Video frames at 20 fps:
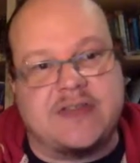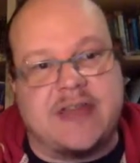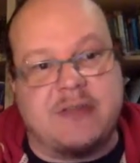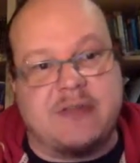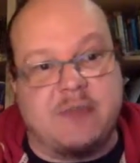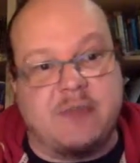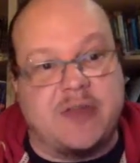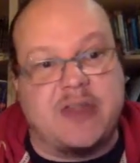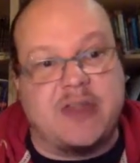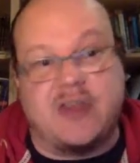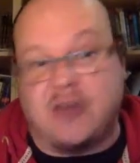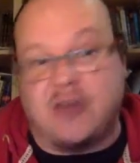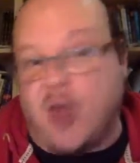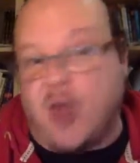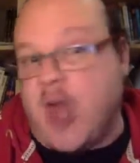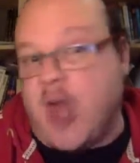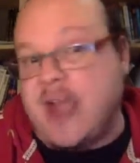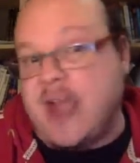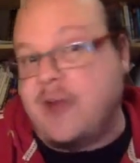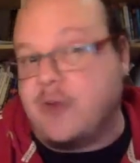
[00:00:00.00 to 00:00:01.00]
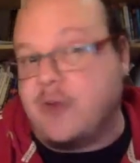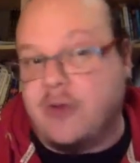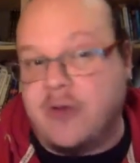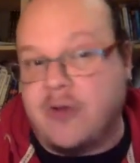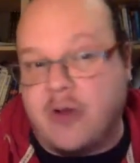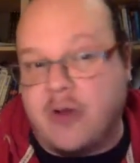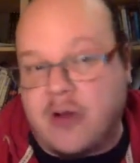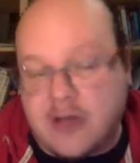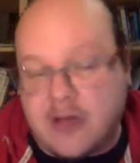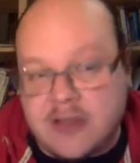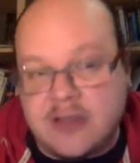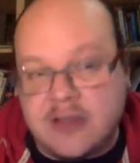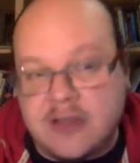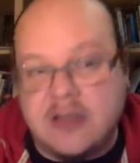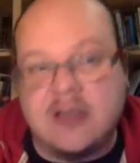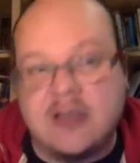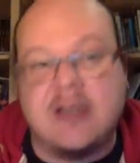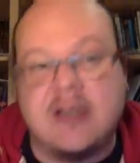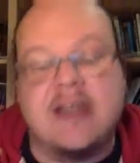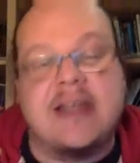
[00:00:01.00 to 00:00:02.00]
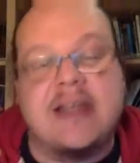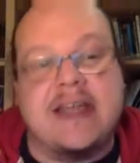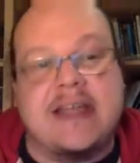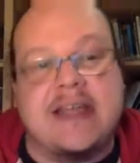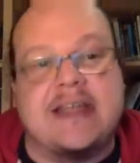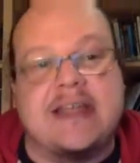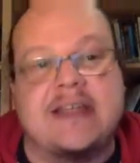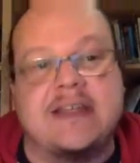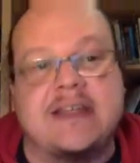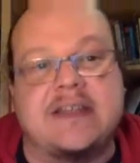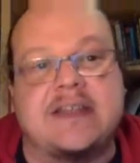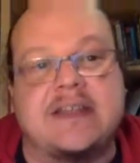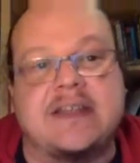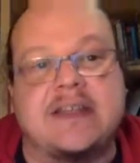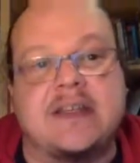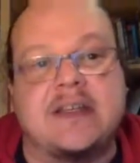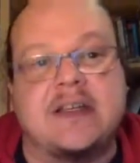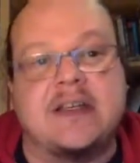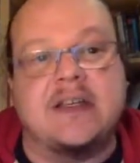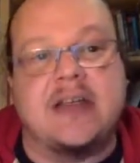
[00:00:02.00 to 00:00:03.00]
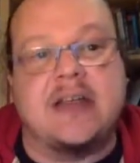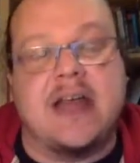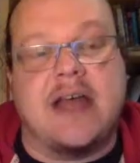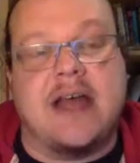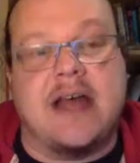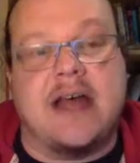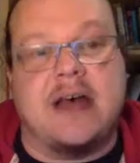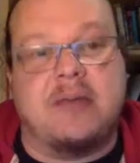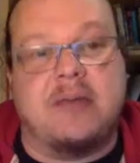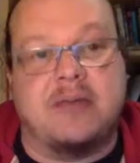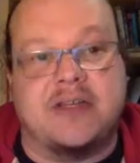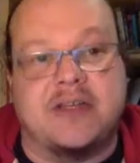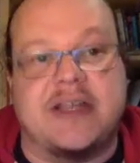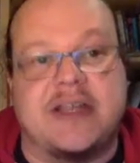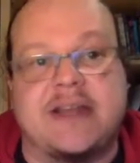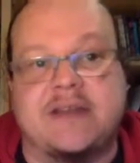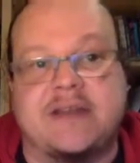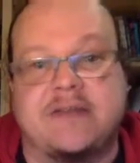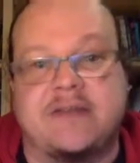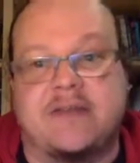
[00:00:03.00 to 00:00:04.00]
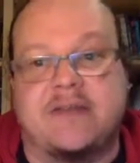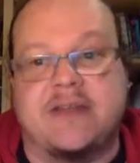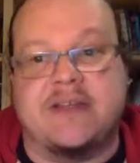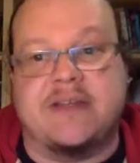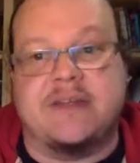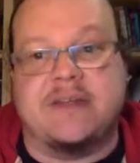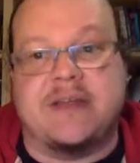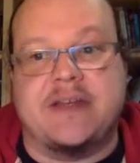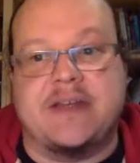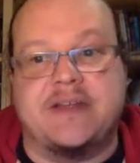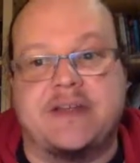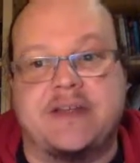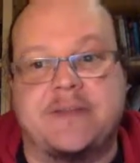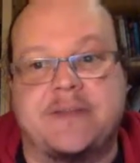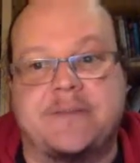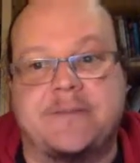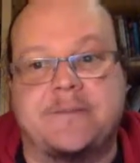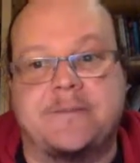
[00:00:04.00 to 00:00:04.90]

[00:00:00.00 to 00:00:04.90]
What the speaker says: whether you like it or not, is protected free speech.